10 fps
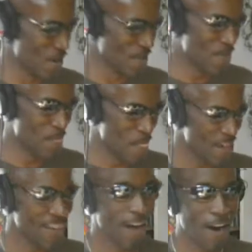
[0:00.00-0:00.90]
do it.
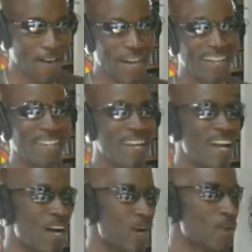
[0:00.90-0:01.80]
All right,
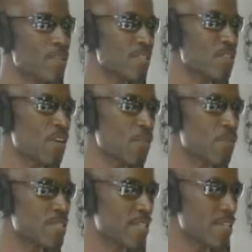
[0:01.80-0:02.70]
we're gonna start off with
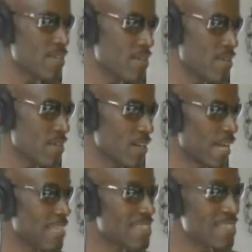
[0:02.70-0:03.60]
Caesar.
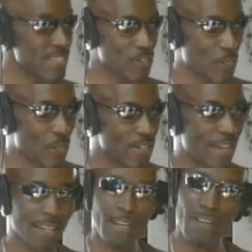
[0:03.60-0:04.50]
I
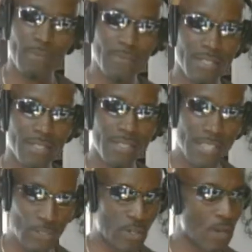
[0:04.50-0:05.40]
call him
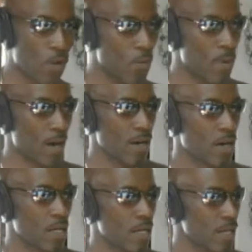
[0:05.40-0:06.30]
Caesar Omar,
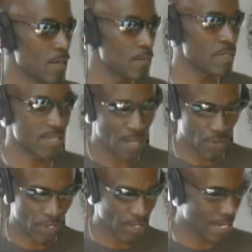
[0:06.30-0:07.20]
Columbia, South
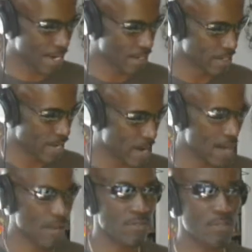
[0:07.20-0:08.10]
Carolina. Now I
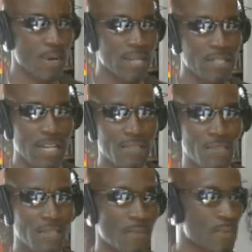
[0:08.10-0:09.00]
have to apologize for
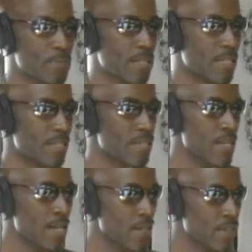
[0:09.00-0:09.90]
something because
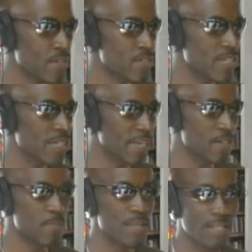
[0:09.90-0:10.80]
there's a letter
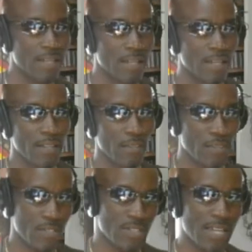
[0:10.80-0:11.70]
missing in this
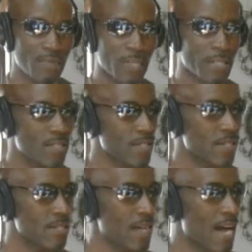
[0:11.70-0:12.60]
statement. He
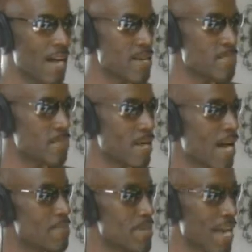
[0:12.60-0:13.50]
says, I'm
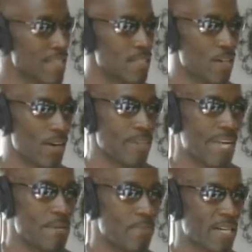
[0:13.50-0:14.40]
not the Dark
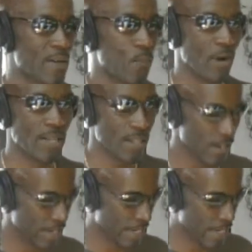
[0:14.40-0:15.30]
Knight, but I'm working
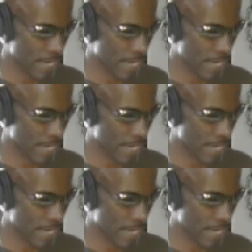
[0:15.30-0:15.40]
on it.